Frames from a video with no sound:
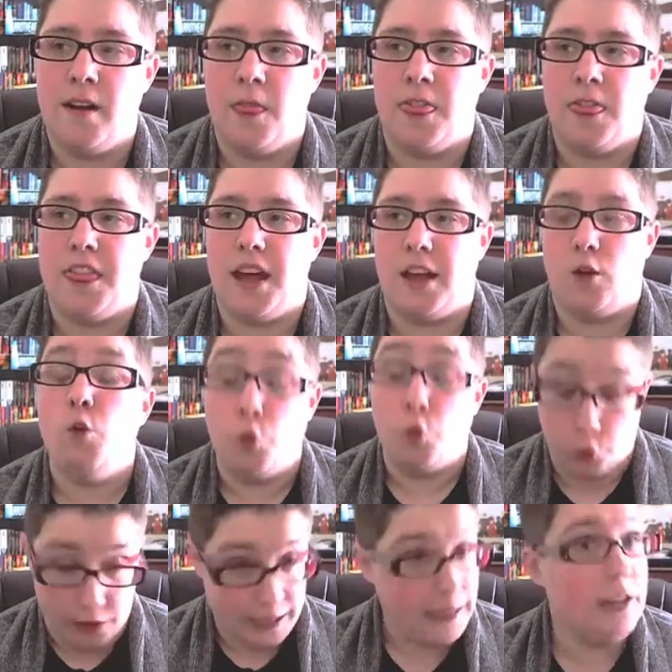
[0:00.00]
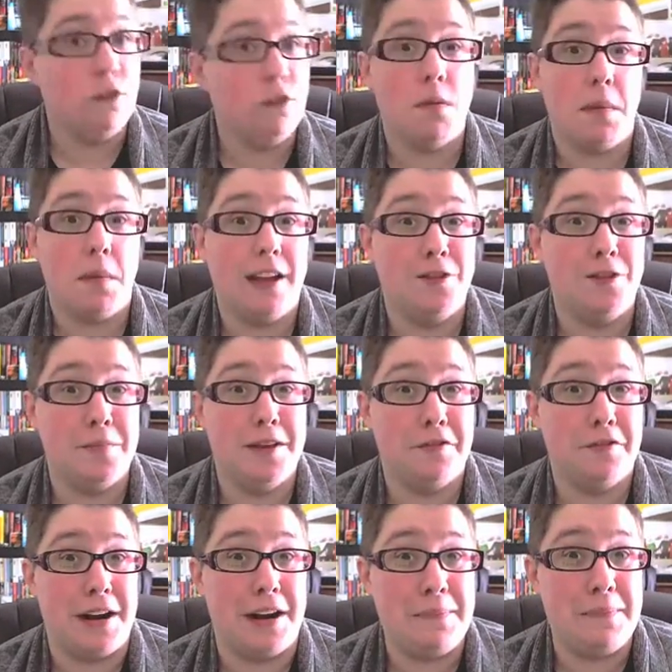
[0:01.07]
that really reminds me of
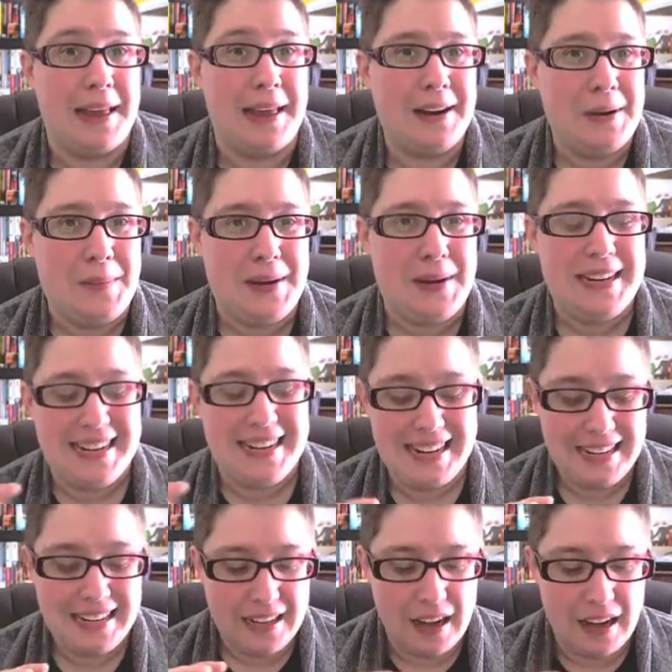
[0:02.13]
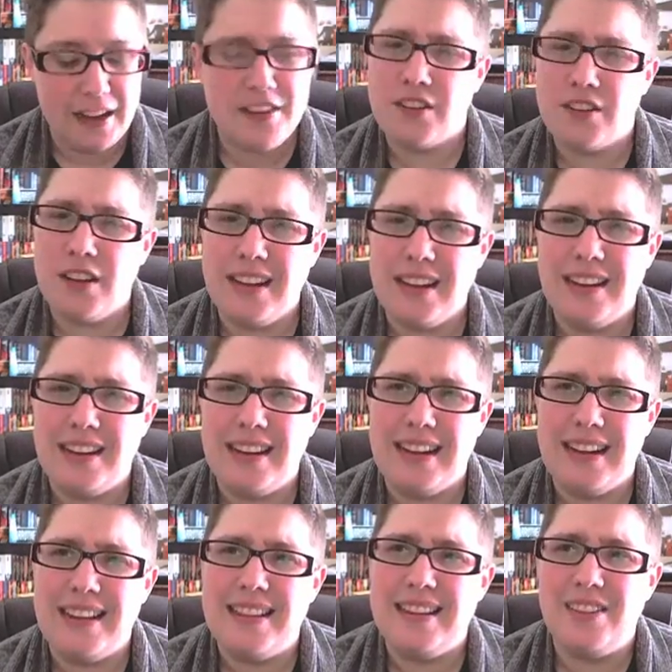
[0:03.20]
Ready Player One. I just,
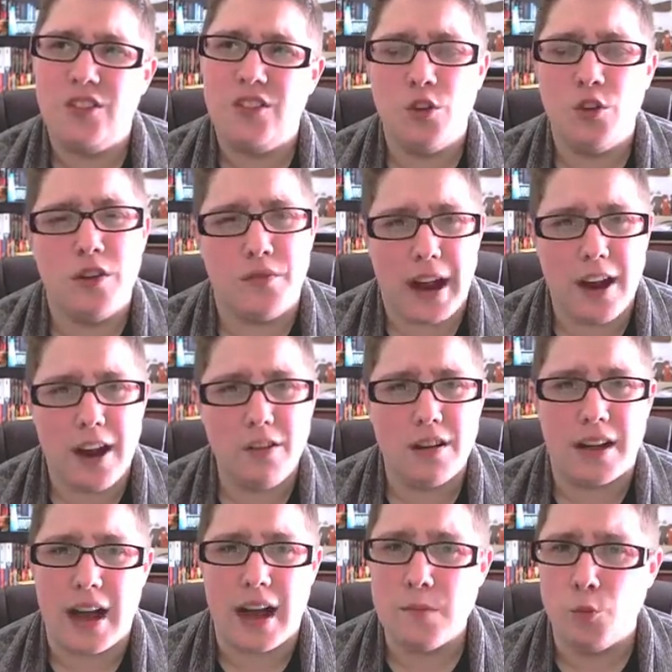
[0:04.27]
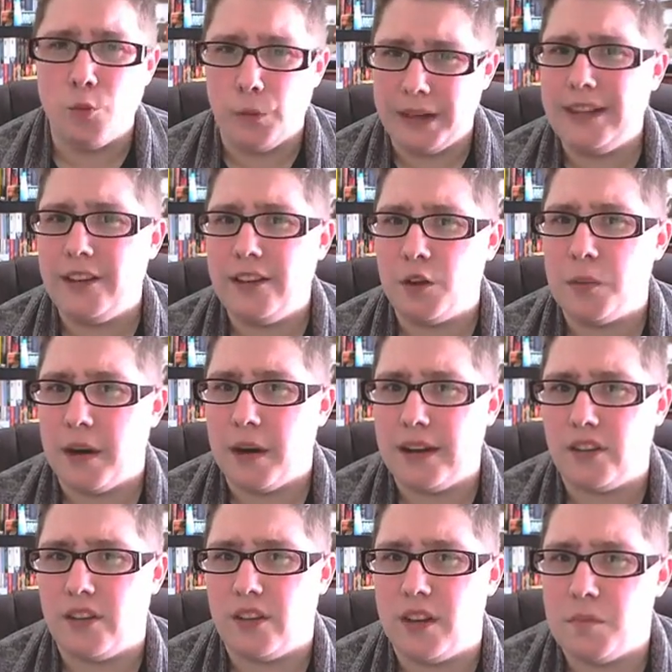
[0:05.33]
in this sort of era, I'm really
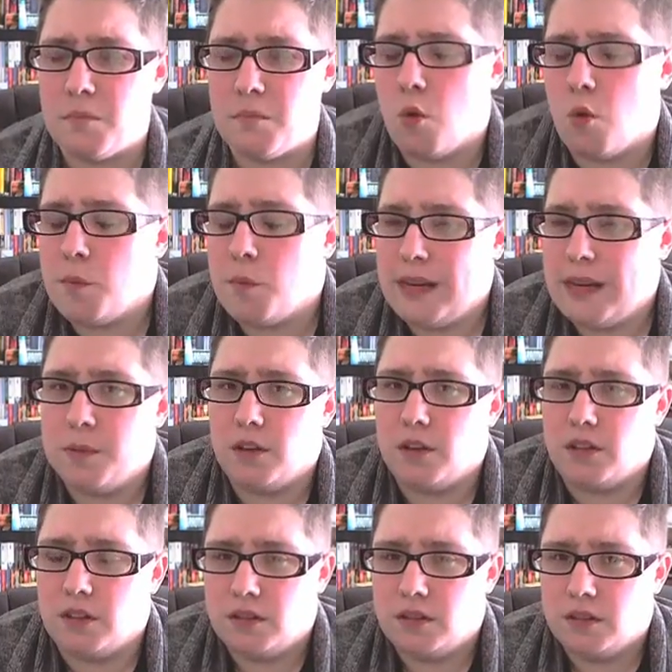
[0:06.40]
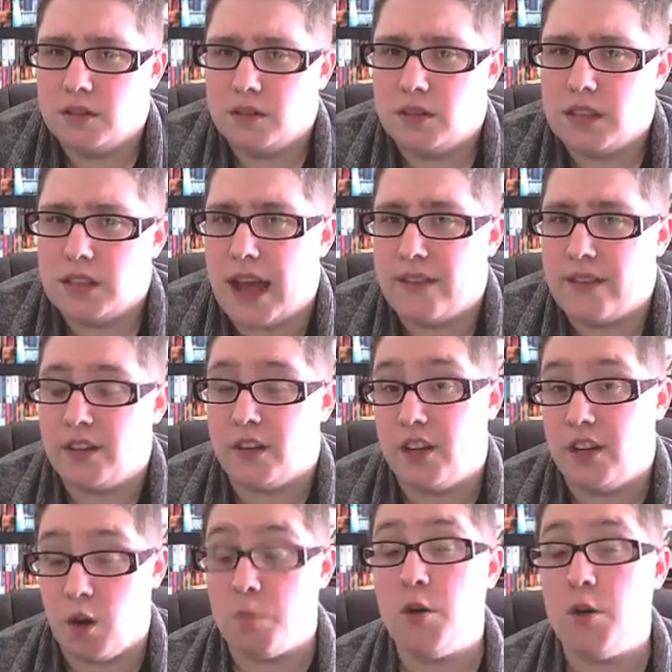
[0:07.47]
surprised that more people haven't,
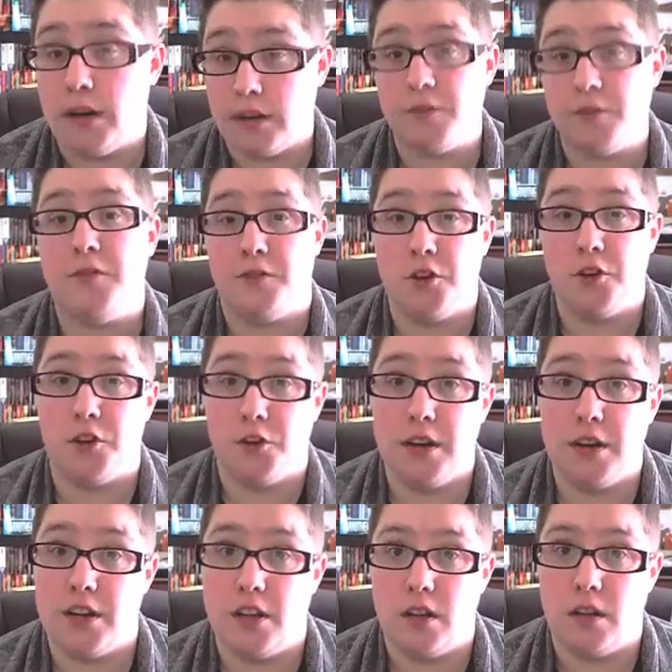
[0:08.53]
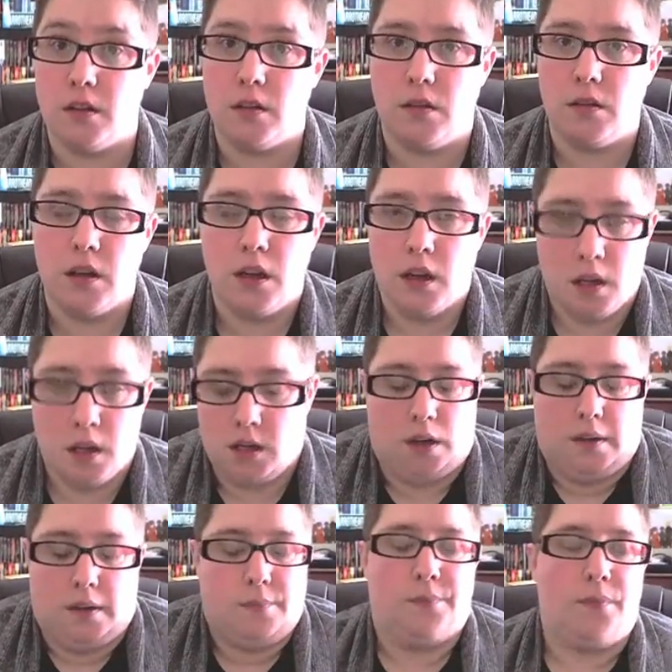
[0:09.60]
put it further into the
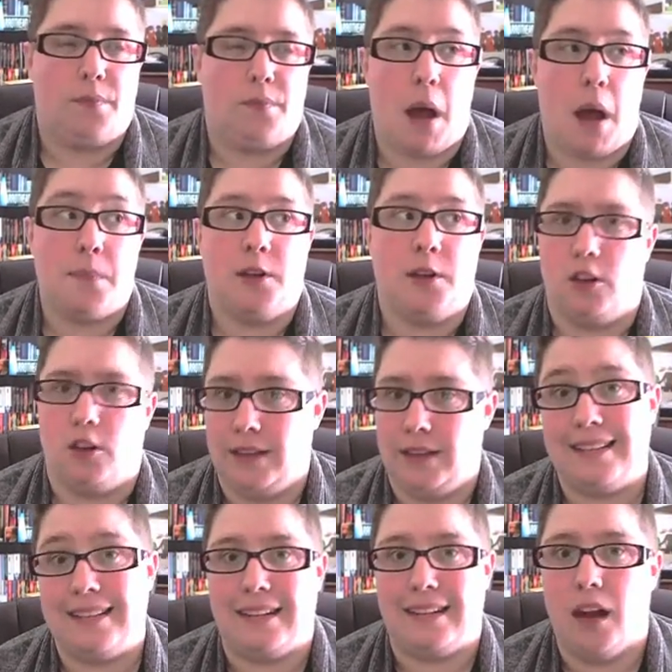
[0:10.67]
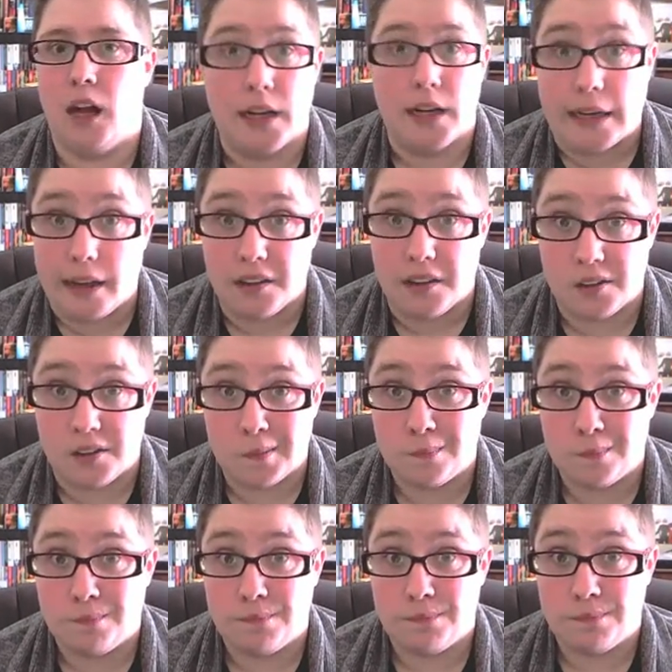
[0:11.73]
popular lexicon, I guess.
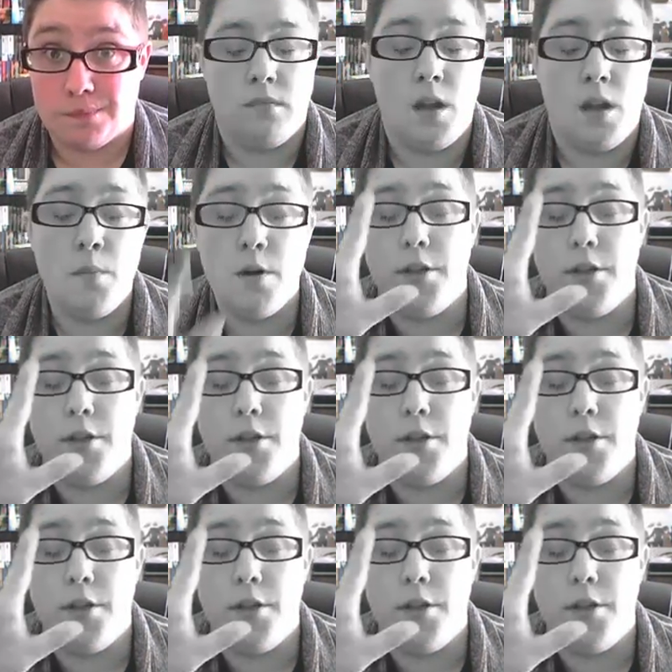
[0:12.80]
Number